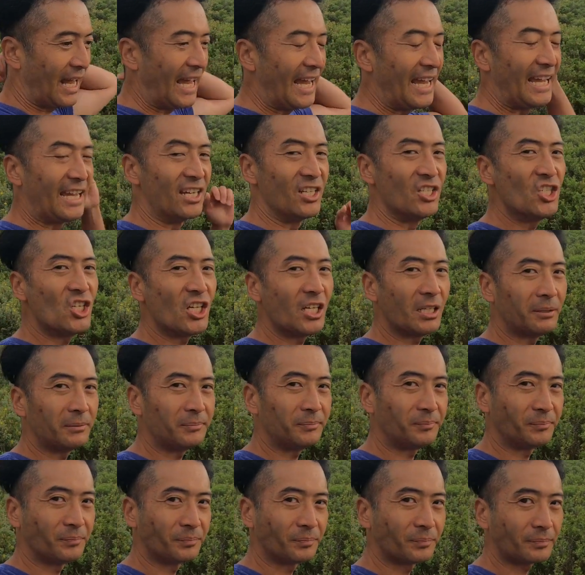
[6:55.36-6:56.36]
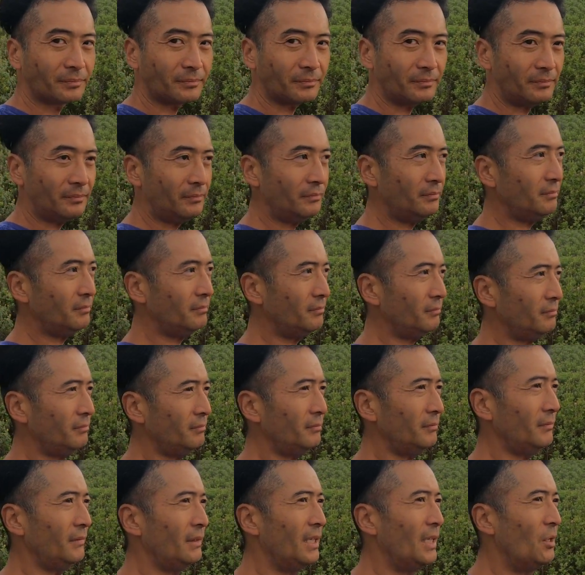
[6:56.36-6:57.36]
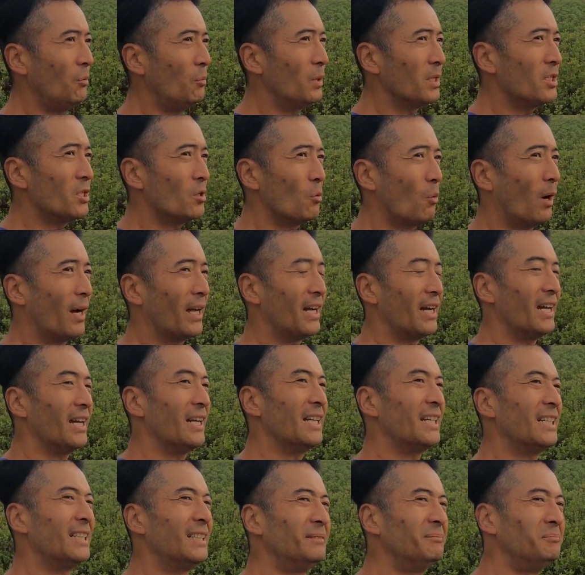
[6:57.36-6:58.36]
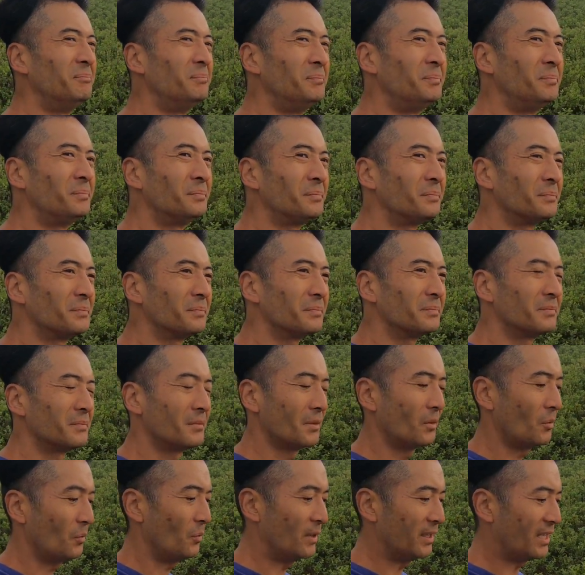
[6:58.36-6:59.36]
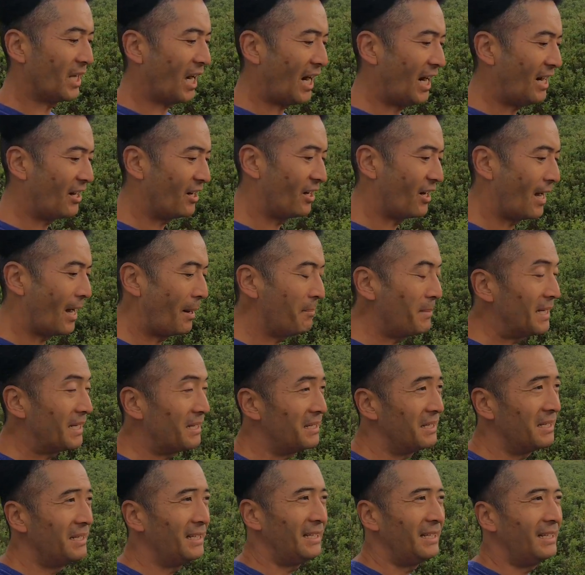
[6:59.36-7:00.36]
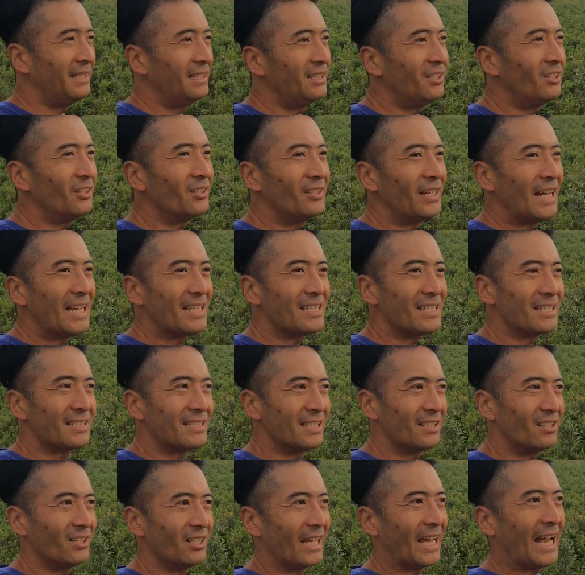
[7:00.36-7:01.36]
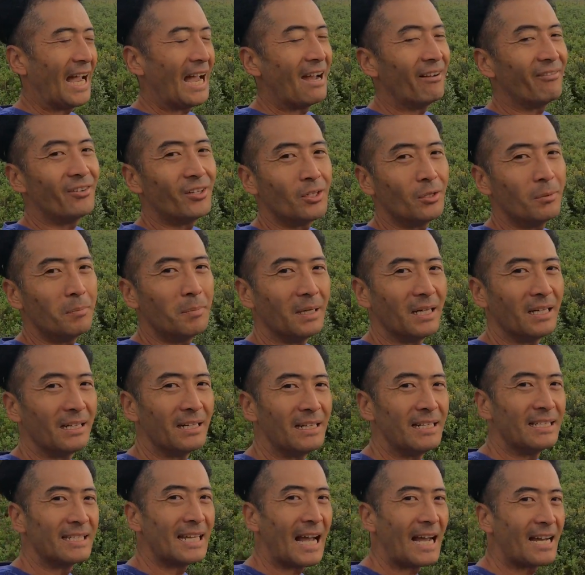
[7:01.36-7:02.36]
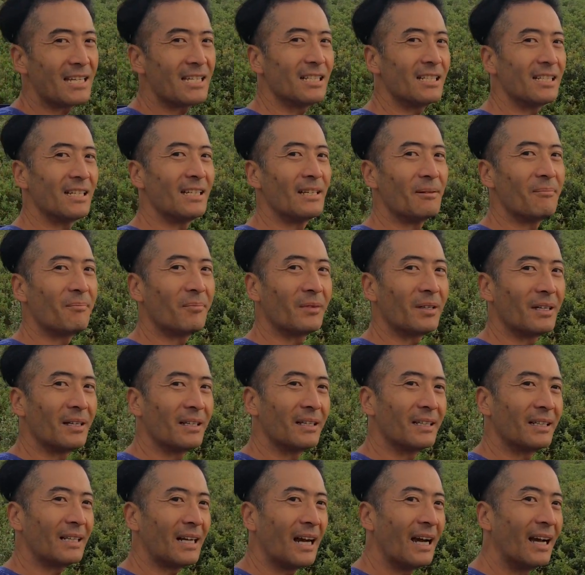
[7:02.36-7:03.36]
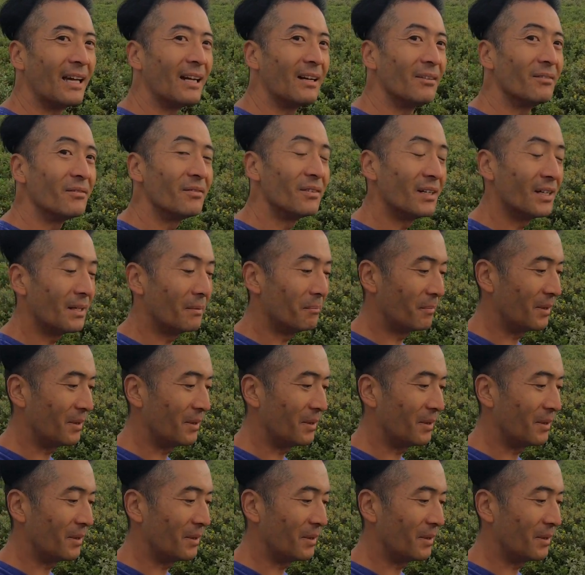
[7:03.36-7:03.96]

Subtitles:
age in which you want to retire. I mean, you don't necessarily have to, but it's actually kind of,